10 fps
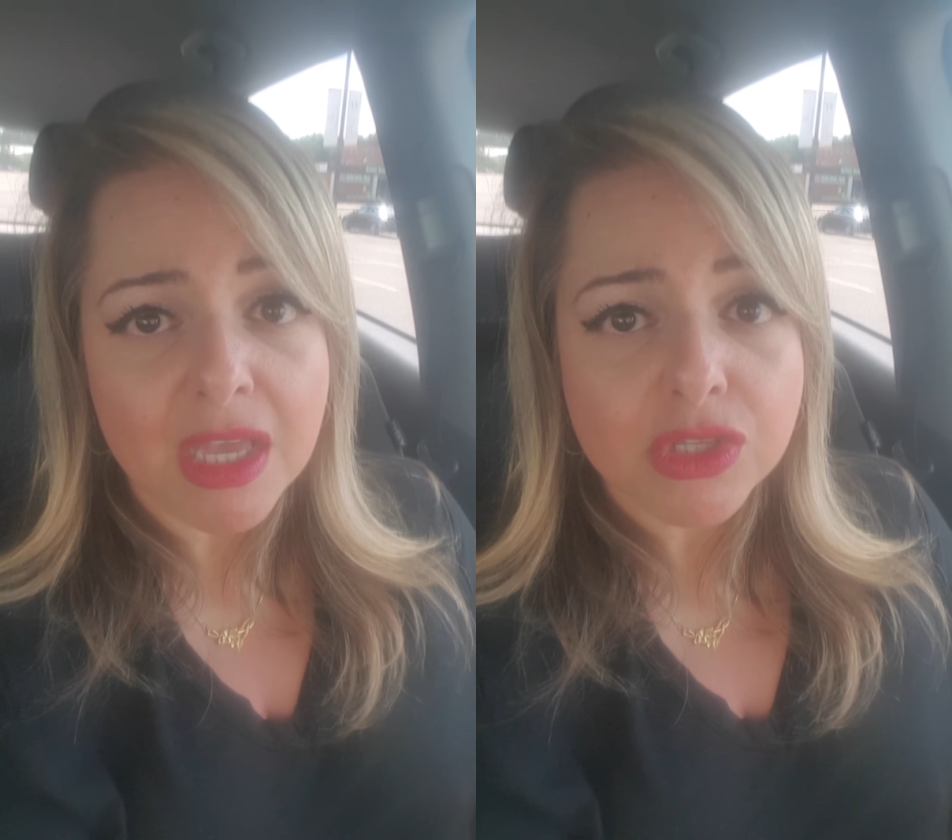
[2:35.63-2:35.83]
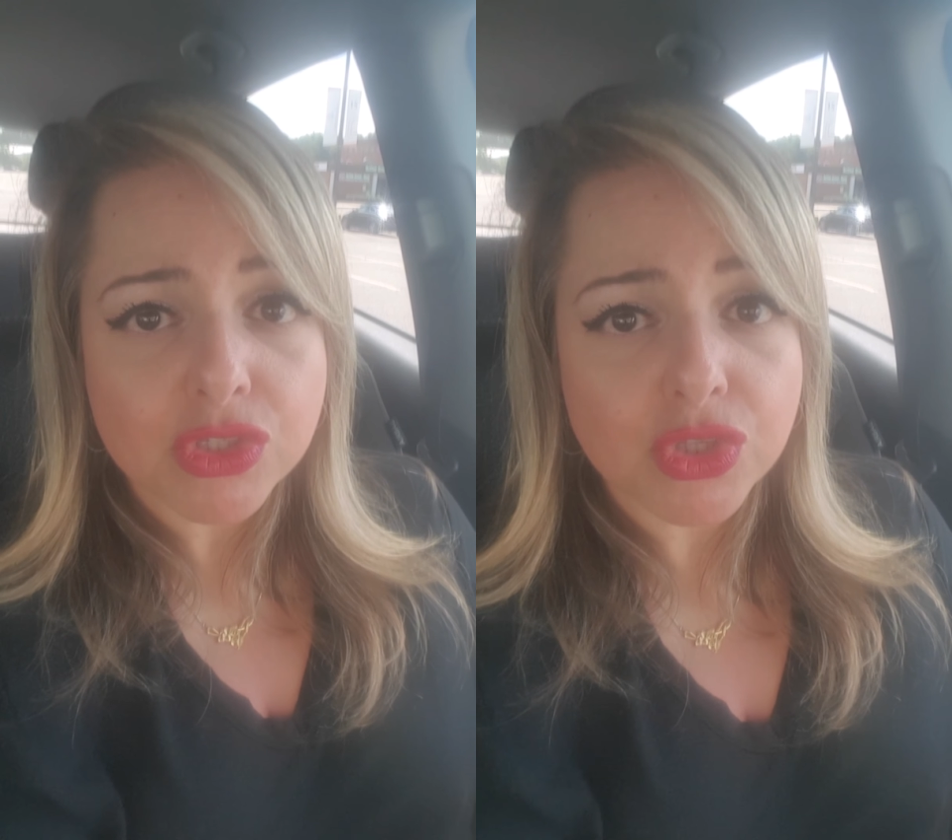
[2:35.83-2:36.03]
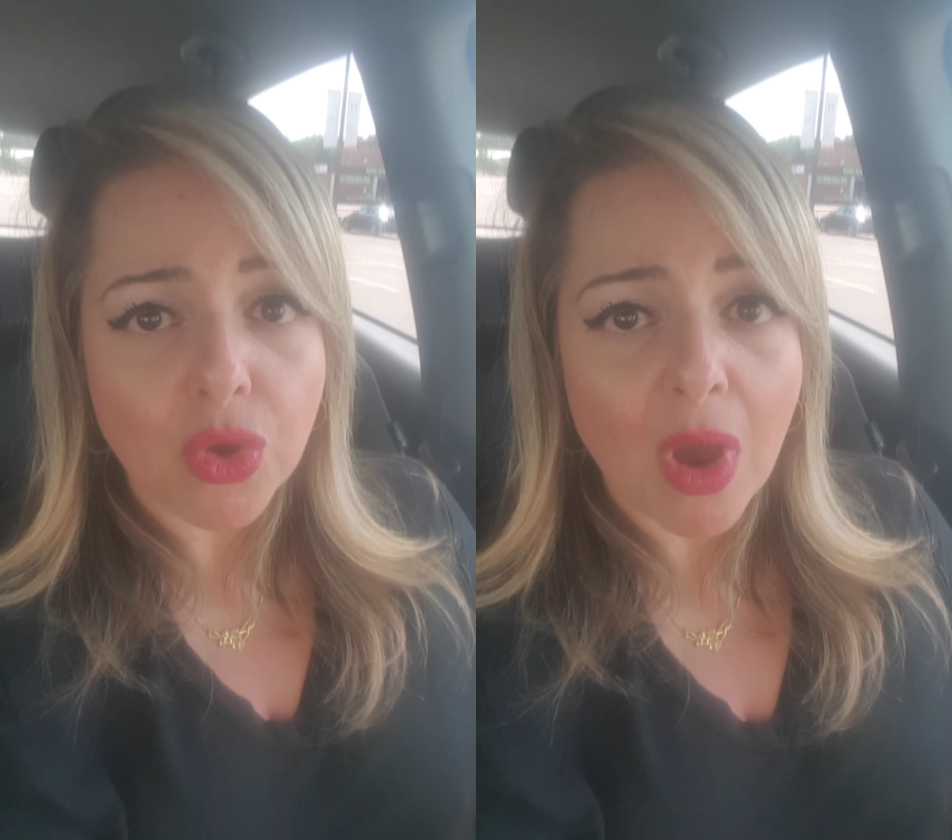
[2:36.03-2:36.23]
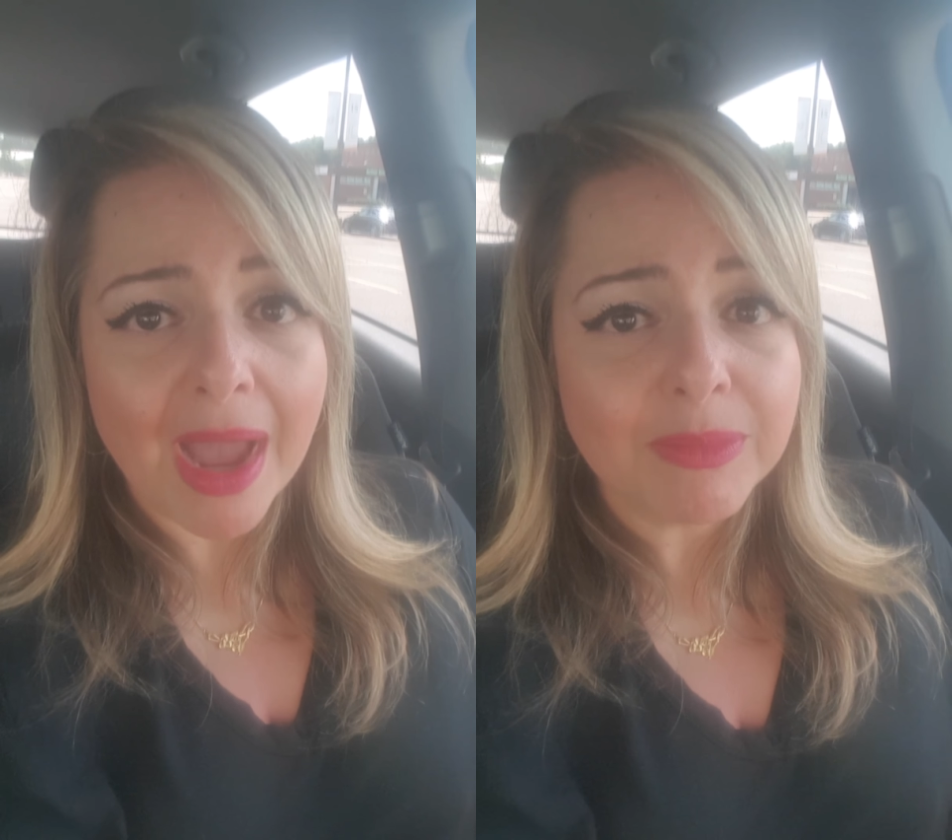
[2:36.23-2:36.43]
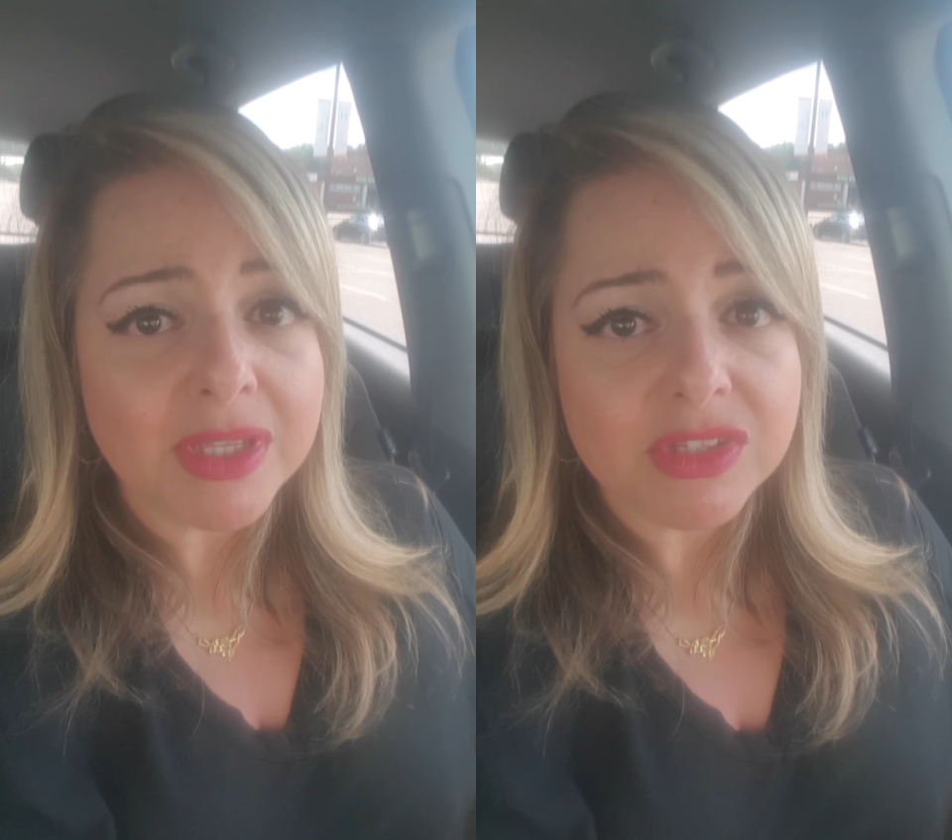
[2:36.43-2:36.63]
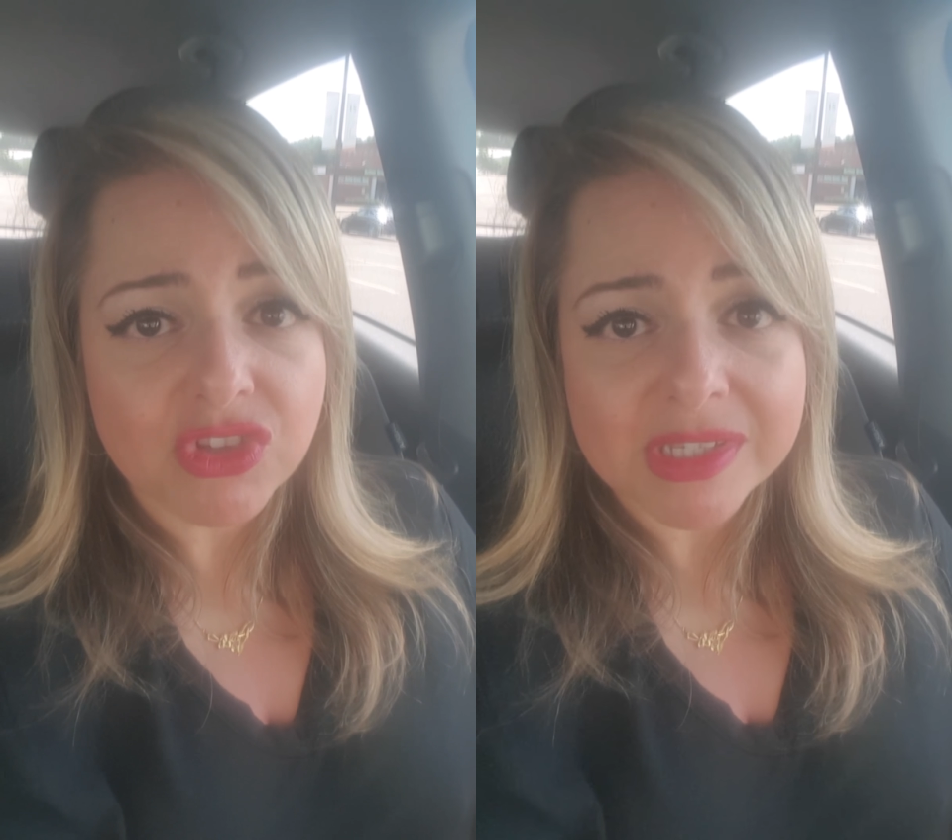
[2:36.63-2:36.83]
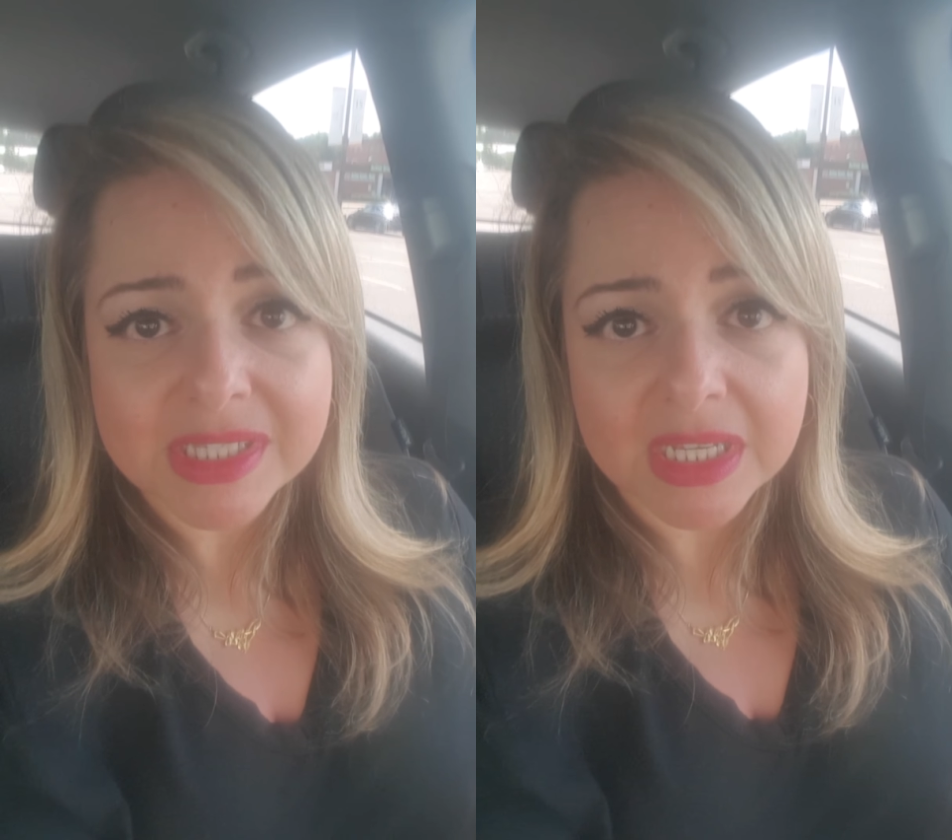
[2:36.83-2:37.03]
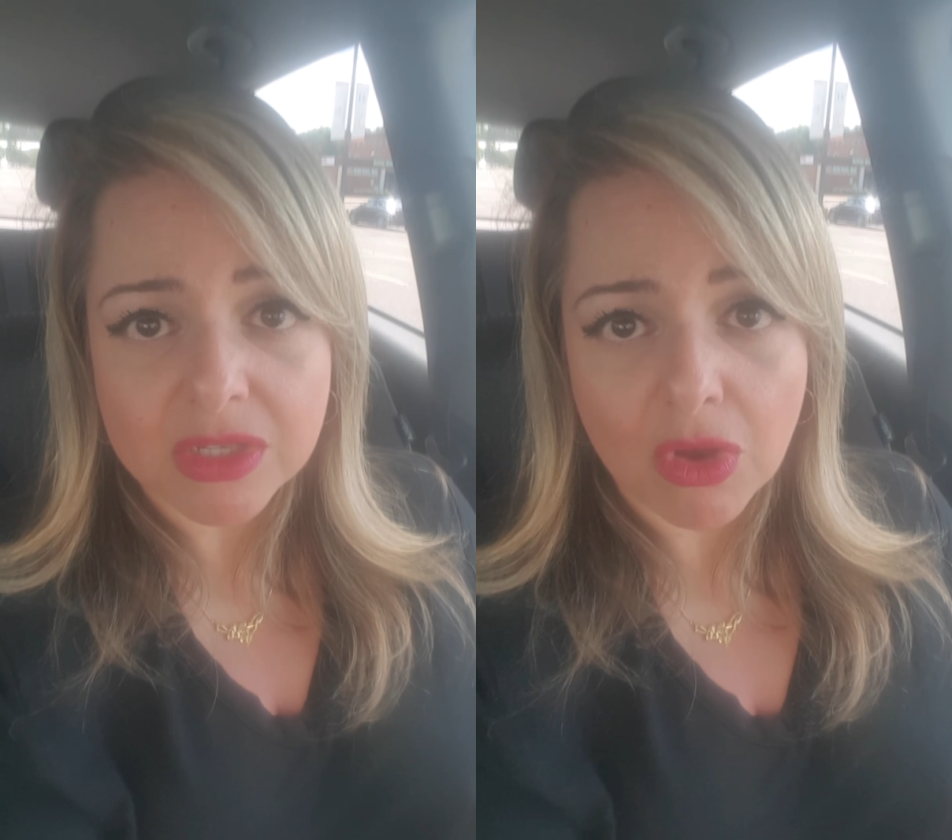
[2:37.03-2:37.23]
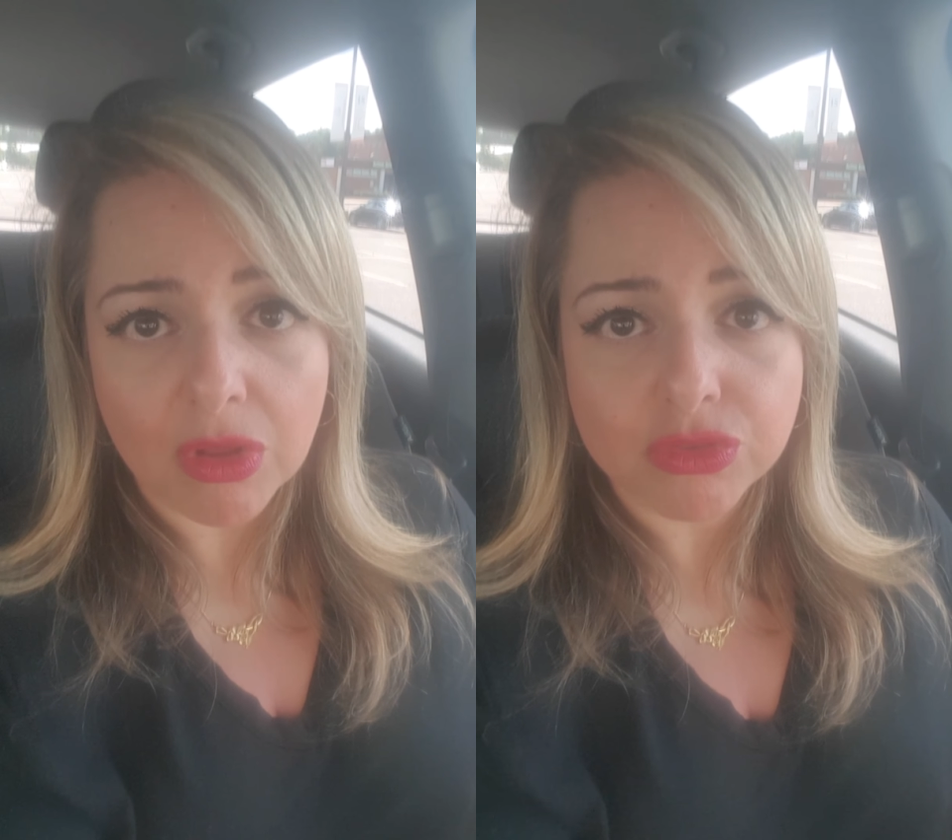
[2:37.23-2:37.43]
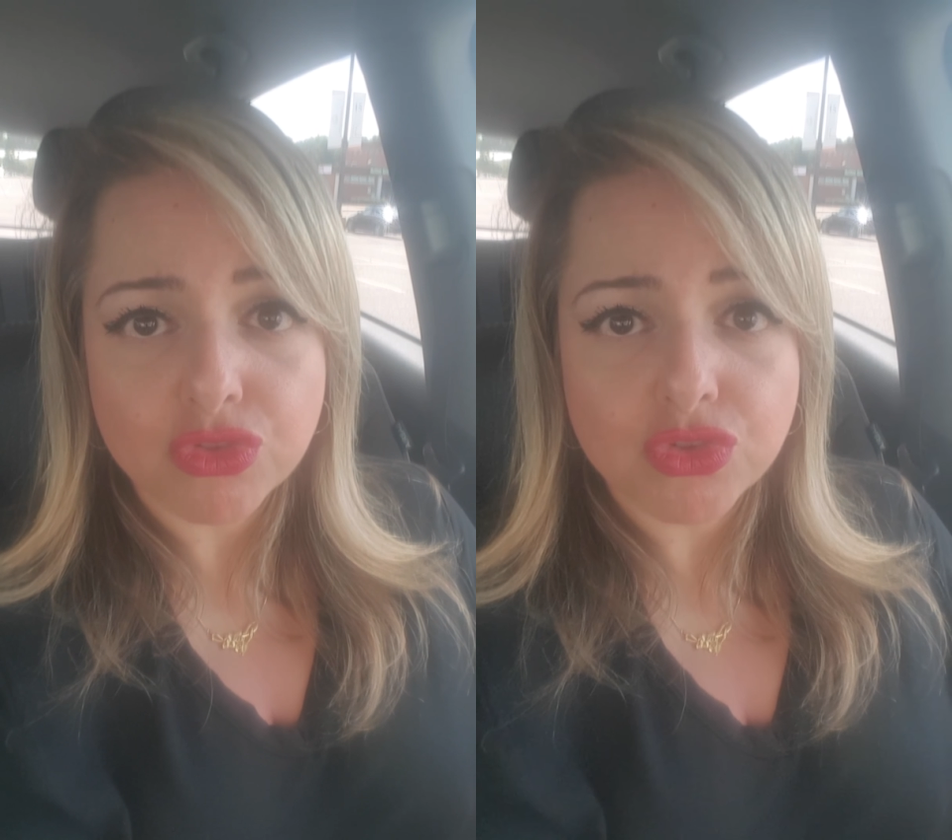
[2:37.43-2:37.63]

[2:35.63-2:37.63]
So I'm not suggesting at all